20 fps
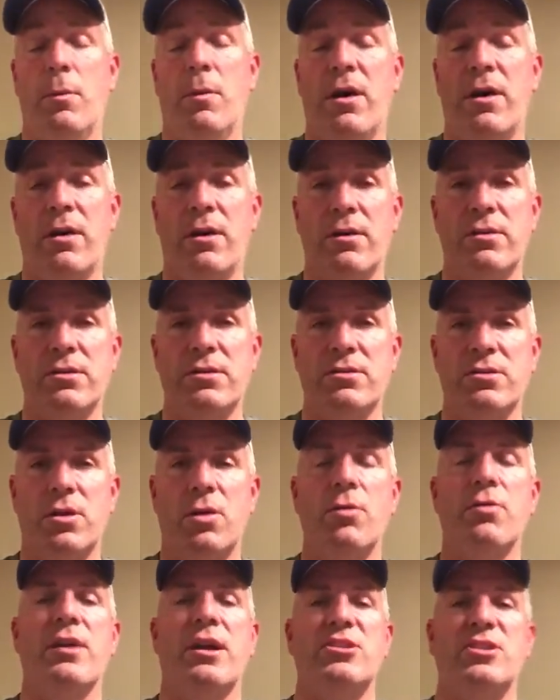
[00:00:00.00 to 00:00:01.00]
Monarchs.
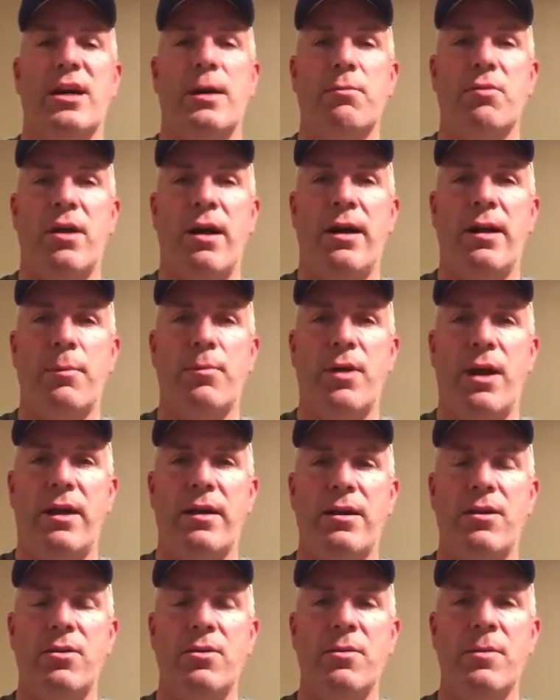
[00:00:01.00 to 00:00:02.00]
So great job, Ryan. I'm proud
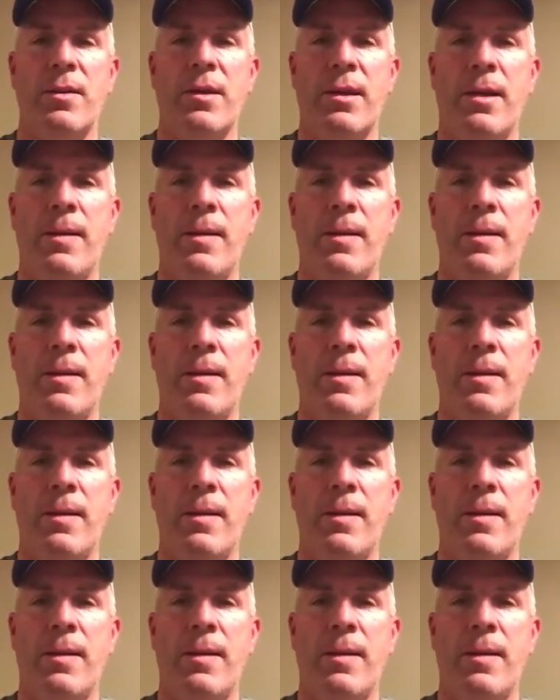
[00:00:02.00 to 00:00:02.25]
of you.